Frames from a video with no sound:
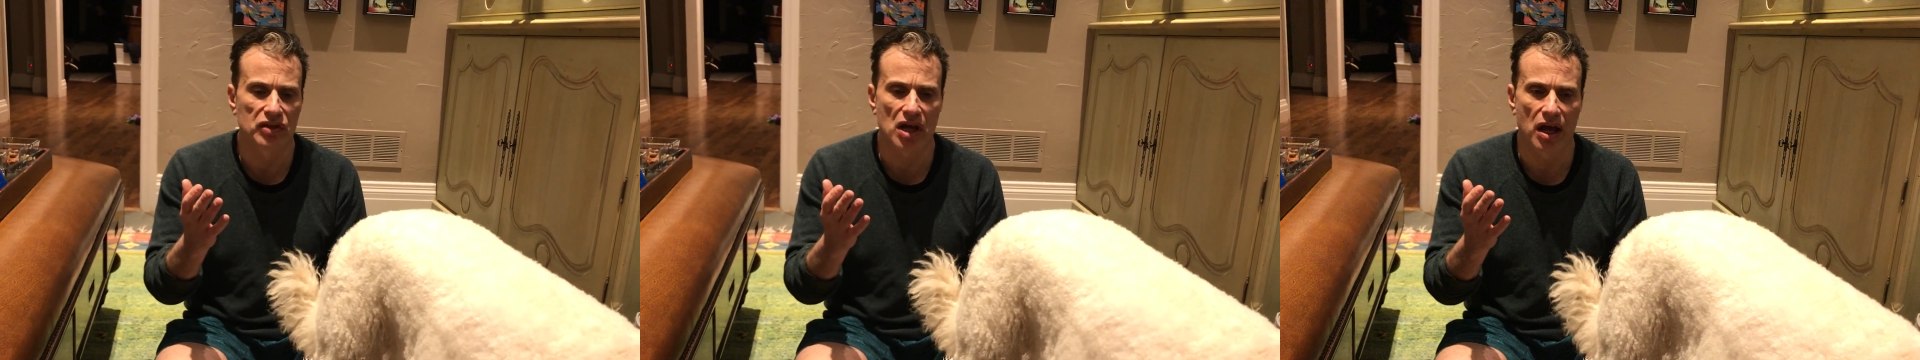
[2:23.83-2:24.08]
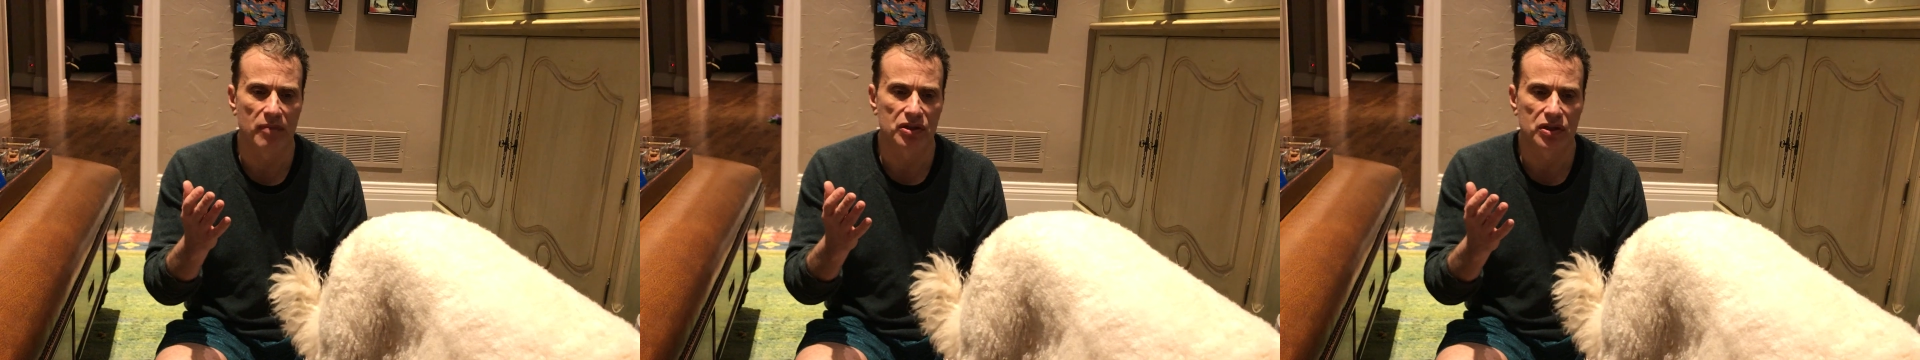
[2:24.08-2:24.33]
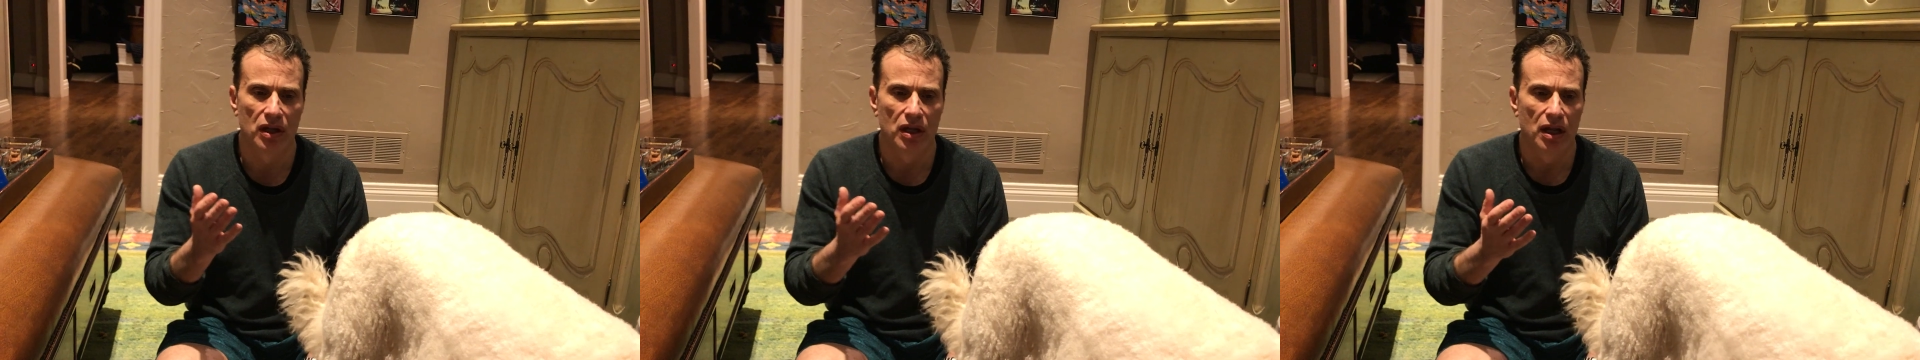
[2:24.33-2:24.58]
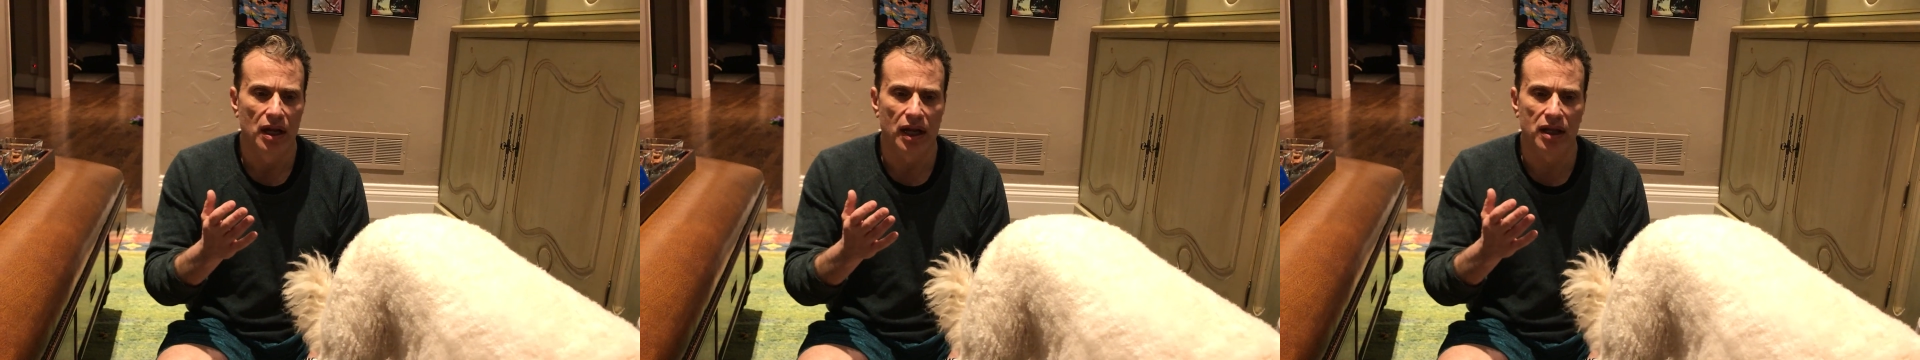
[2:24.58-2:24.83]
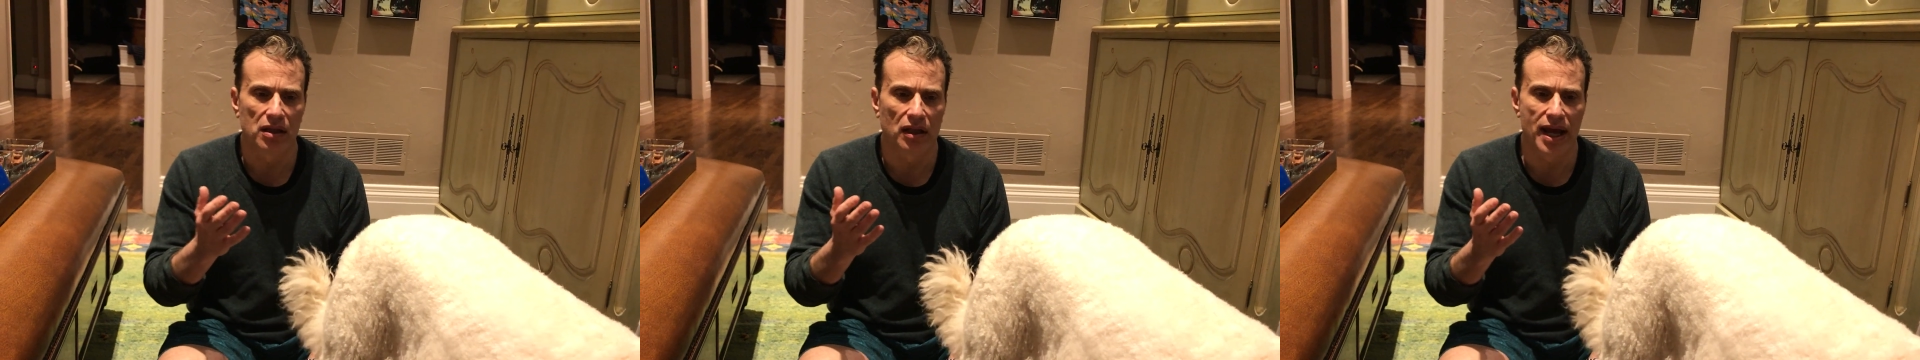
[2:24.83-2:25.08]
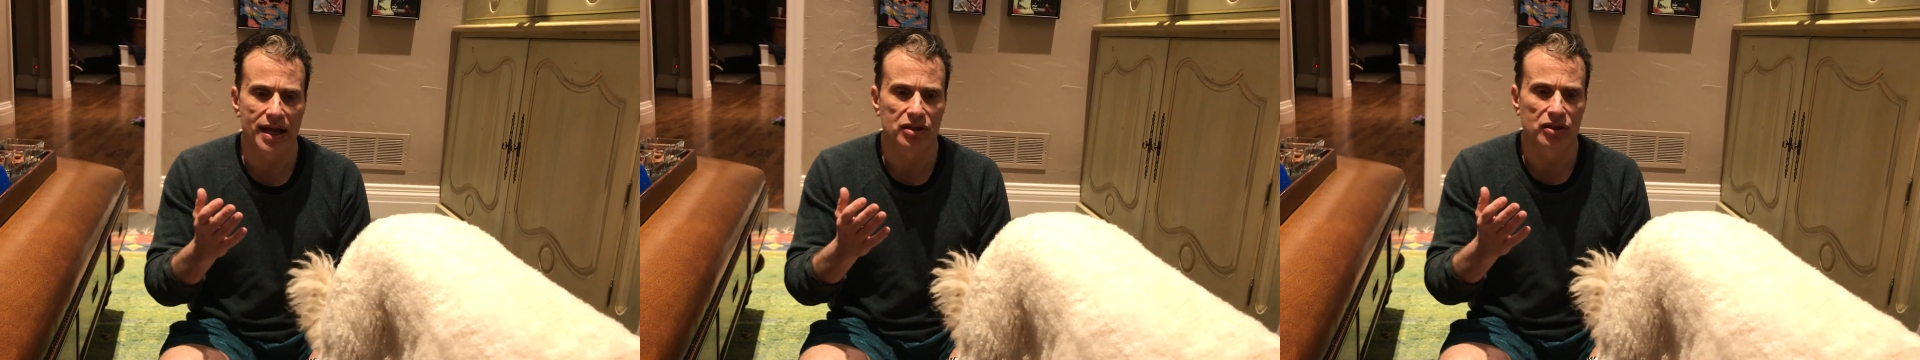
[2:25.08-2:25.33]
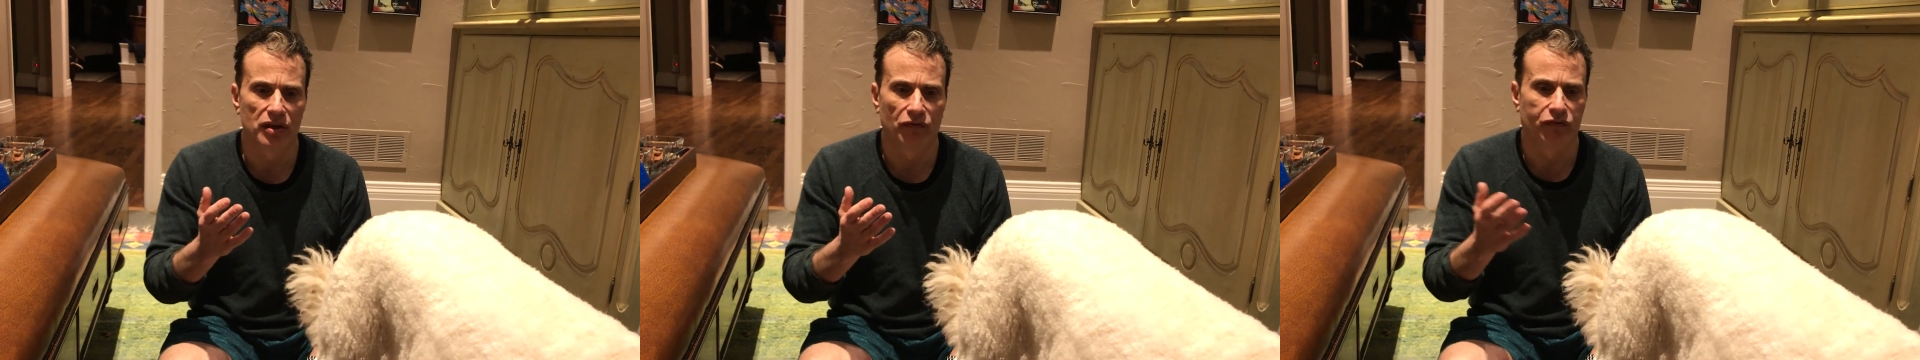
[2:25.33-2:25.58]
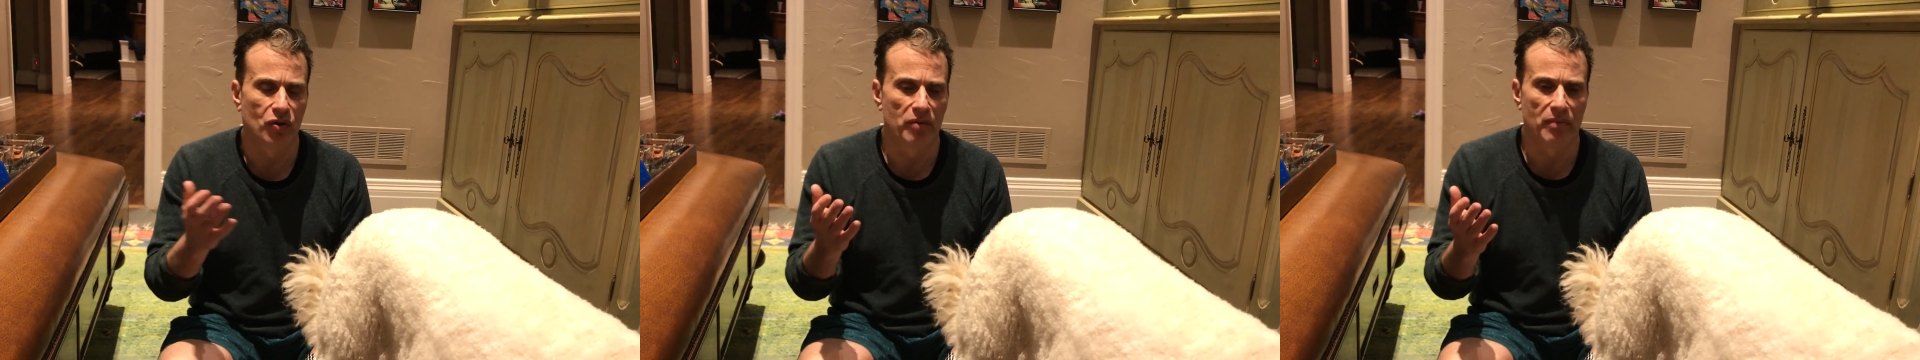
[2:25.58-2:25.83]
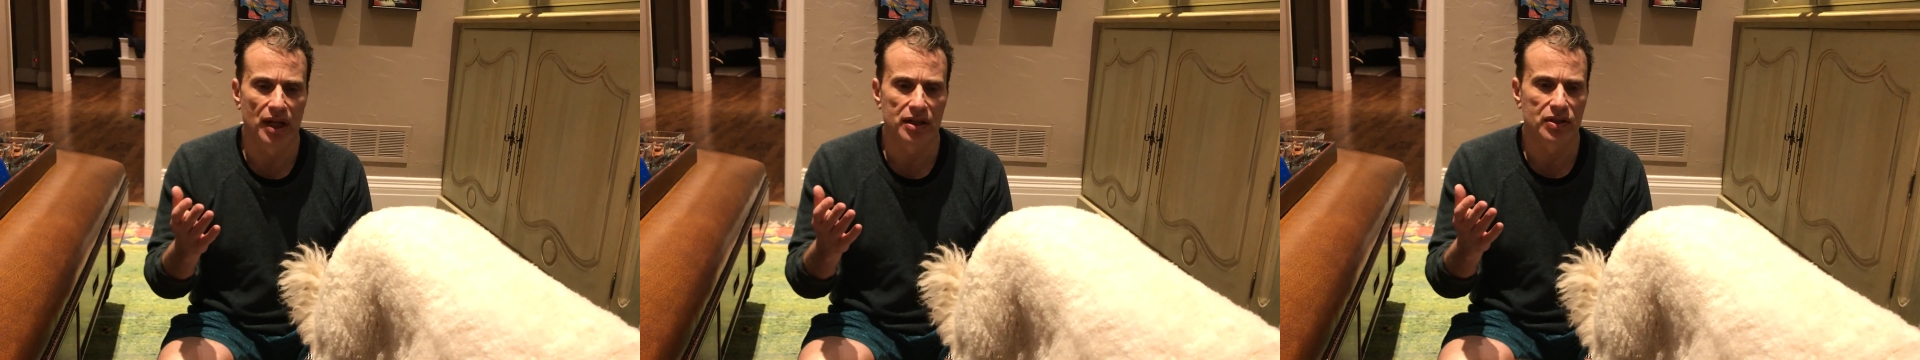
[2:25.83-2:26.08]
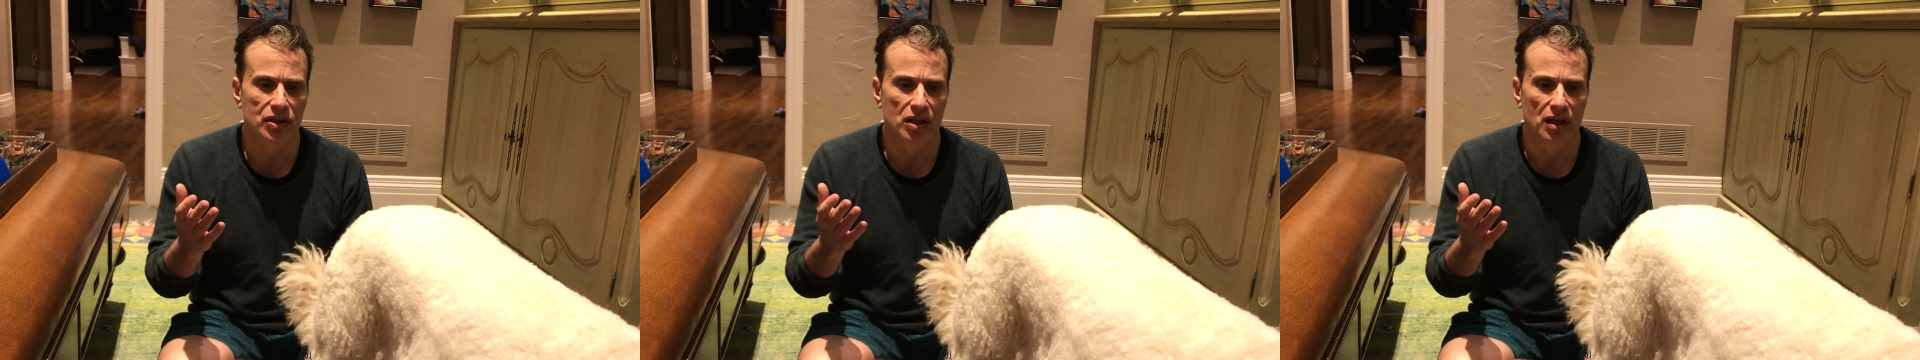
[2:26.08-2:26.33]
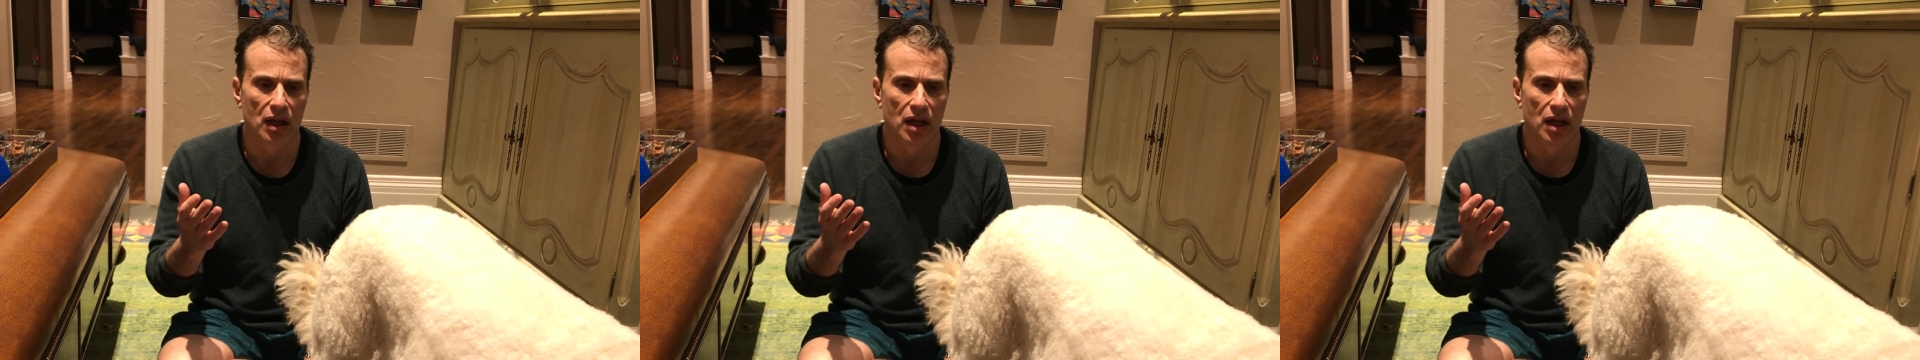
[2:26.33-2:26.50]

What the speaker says: times in the last 4 months.